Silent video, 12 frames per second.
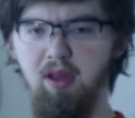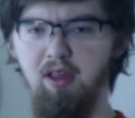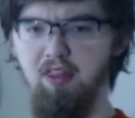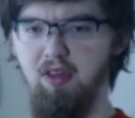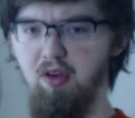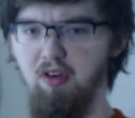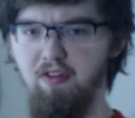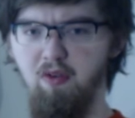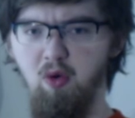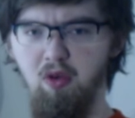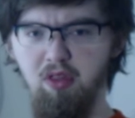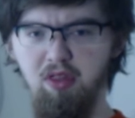3rd or
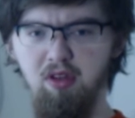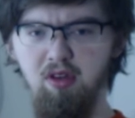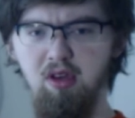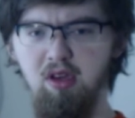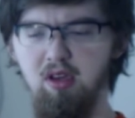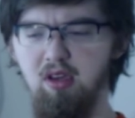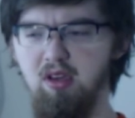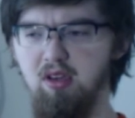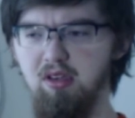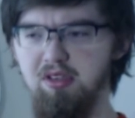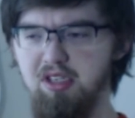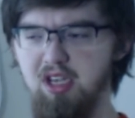4th
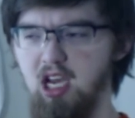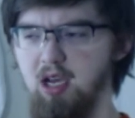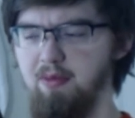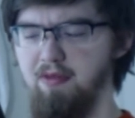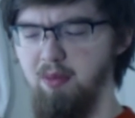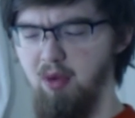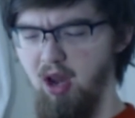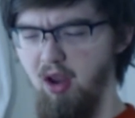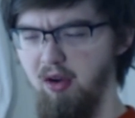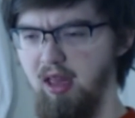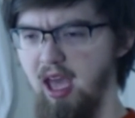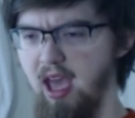job from what I
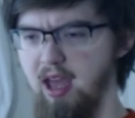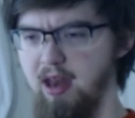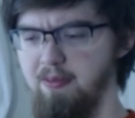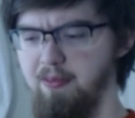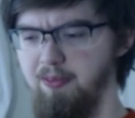already had,